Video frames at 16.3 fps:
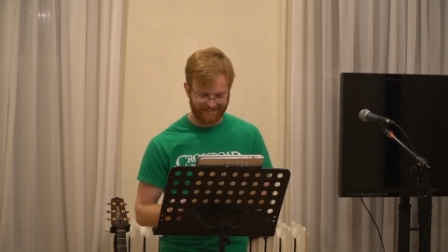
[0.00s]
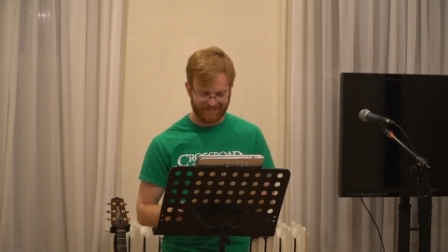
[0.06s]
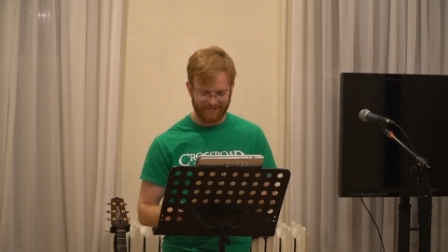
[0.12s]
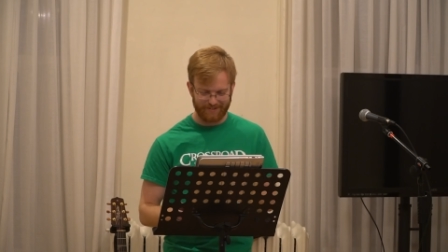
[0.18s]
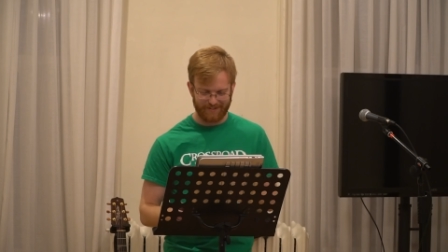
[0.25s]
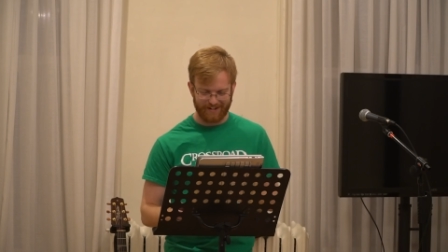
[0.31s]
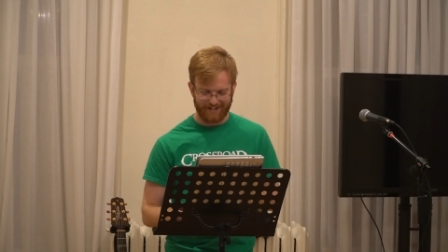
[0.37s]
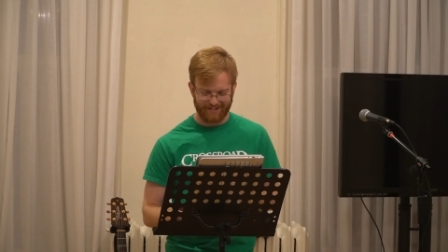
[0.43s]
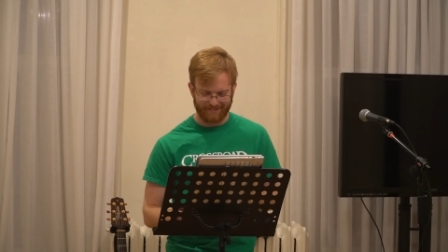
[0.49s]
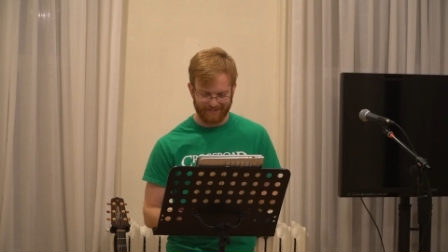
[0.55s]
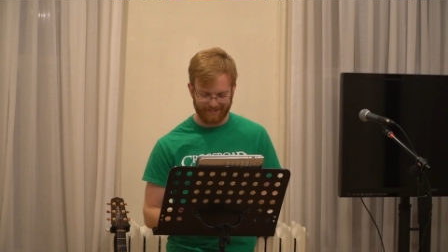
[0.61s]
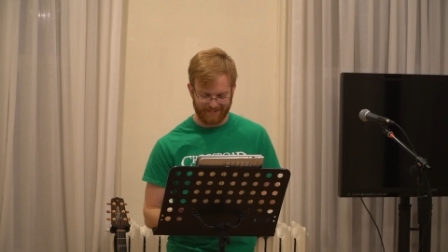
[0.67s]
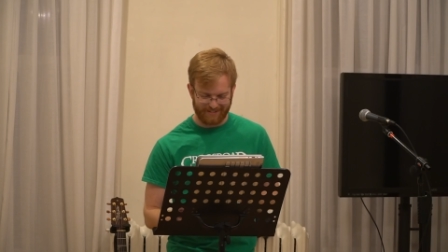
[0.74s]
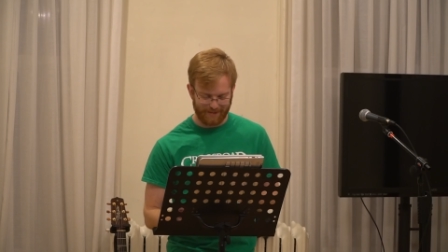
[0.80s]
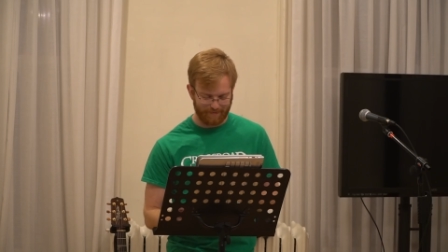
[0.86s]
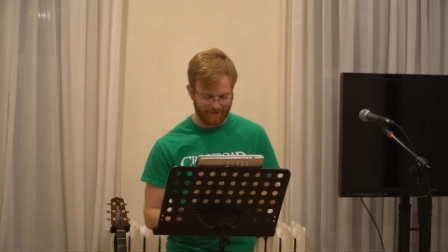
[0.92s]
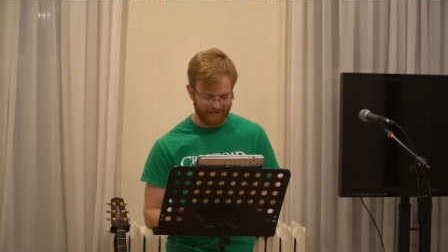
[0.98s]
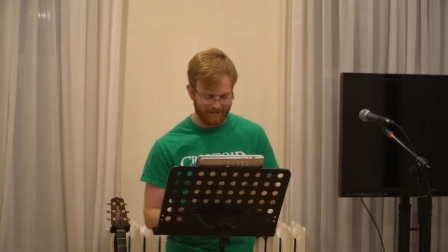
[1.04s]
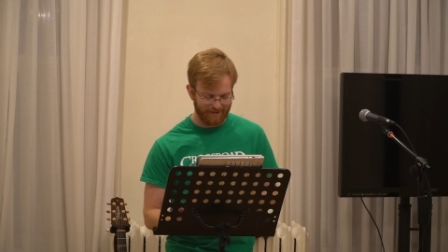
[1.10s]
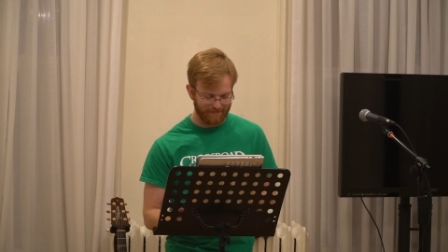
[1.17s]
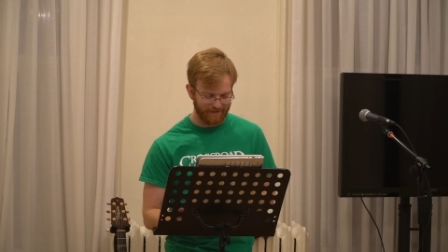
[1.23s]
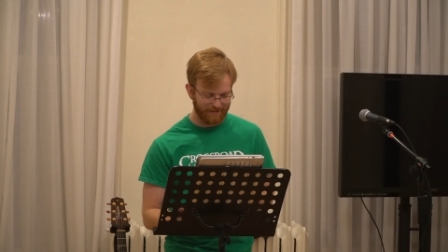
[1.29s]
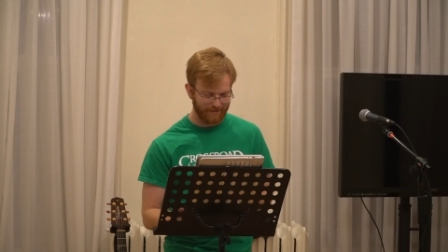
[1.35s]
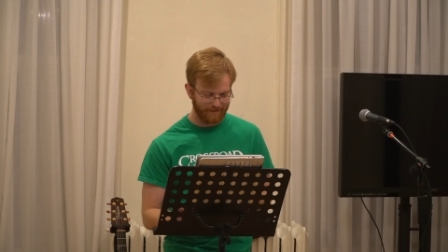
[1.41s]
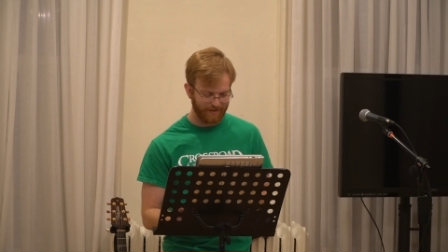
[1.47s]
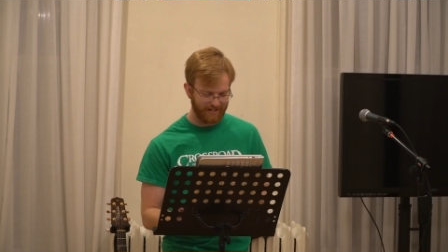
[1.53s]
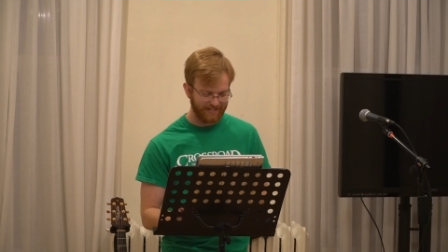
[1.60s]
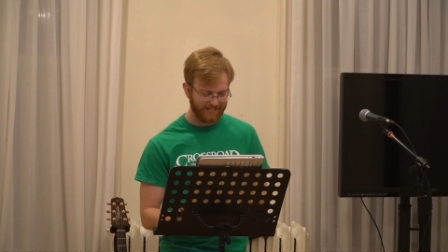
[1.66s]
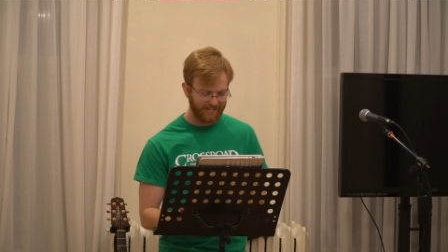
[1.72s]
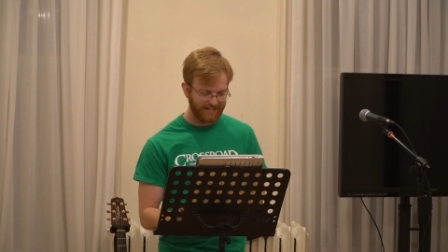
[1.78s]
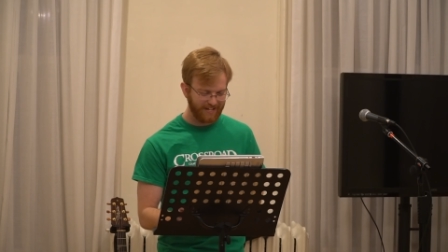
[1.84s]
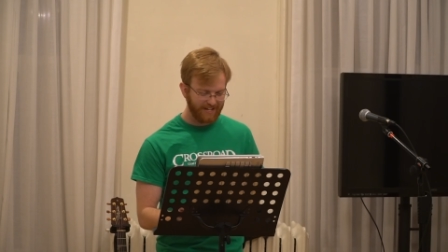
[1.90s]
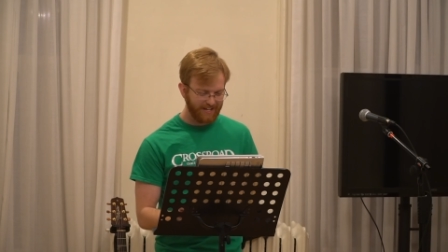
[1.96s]
don't know how to really sum it up
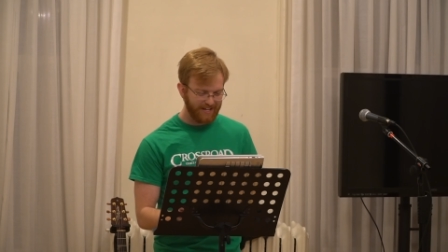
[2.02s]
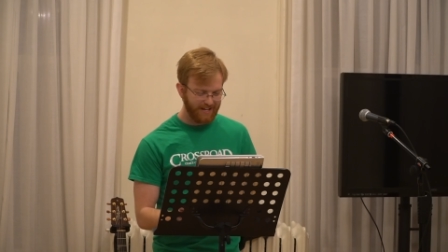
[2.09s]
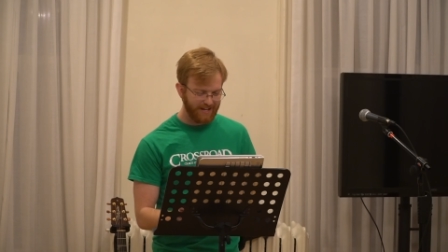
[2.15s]
otherwise.